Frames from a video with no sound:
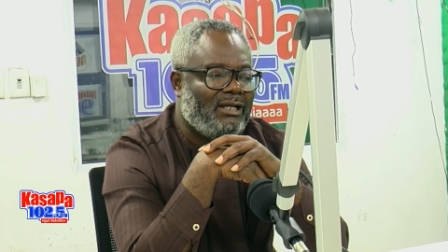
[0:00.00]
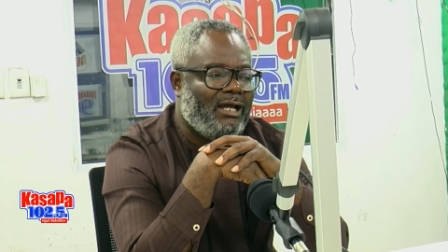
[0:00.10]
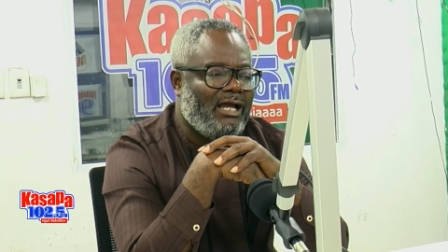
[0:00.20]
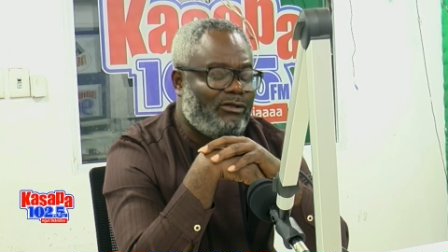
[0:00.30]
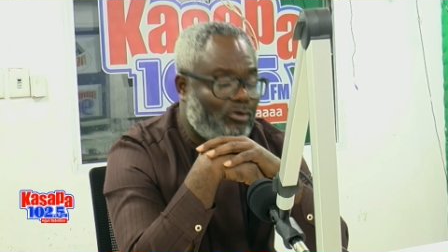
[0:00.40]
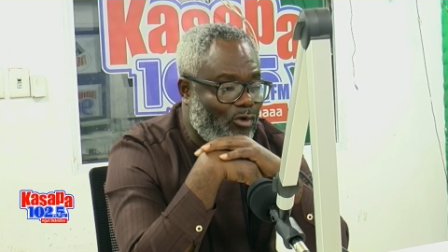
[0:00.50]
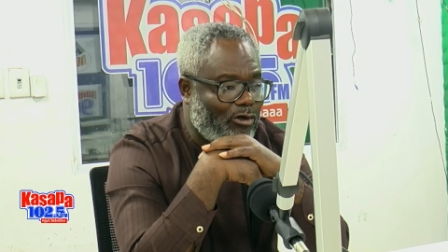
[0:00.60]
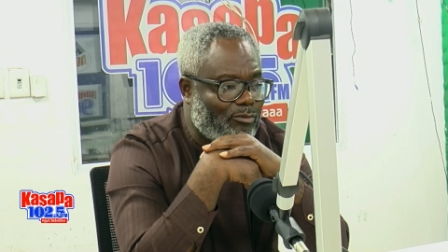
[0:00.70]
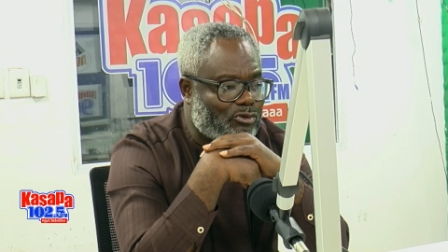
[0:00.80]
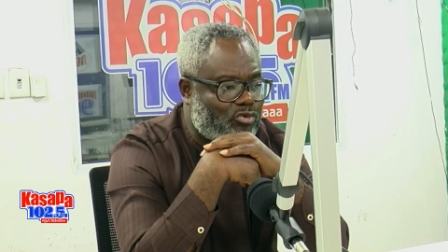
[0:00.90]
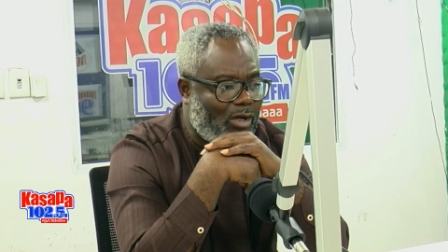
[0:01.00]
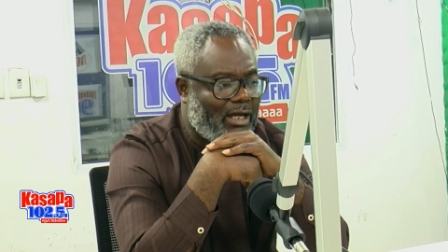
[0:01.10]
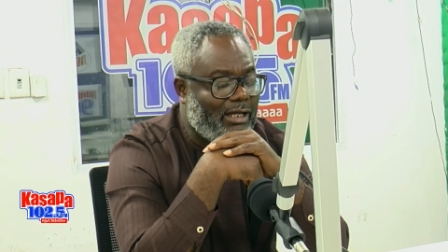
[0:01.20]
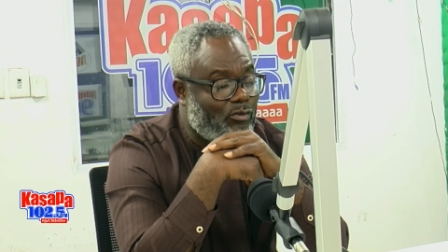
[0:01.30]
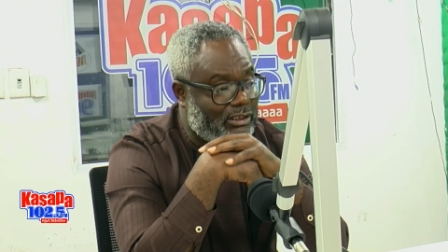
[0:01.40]
A drew on
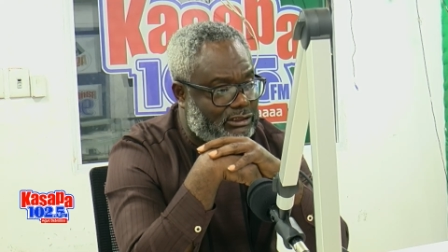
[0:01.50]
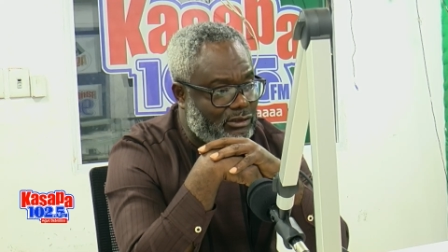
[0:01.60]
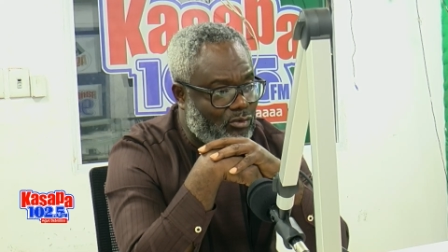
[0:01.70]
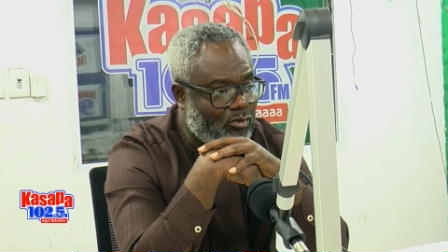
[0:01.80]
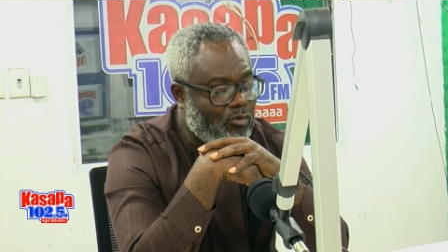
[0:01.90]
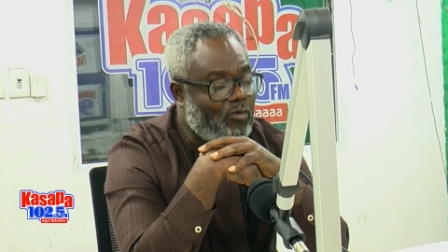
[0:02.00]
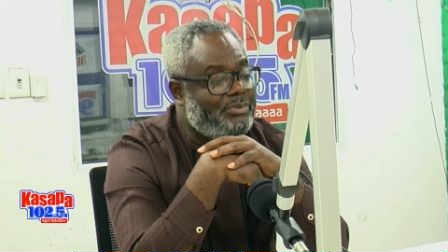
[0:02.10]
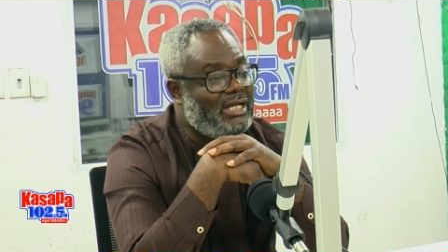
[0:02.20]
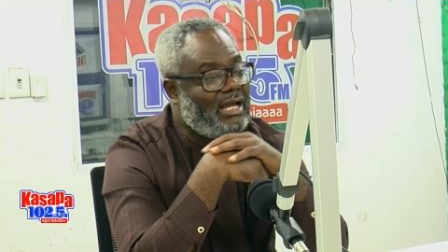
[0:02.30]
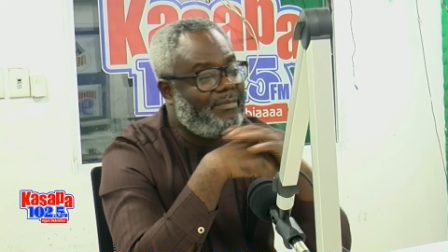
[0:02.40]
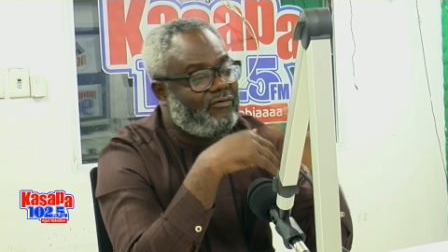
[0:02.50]
Mosua and what you know will be Arabic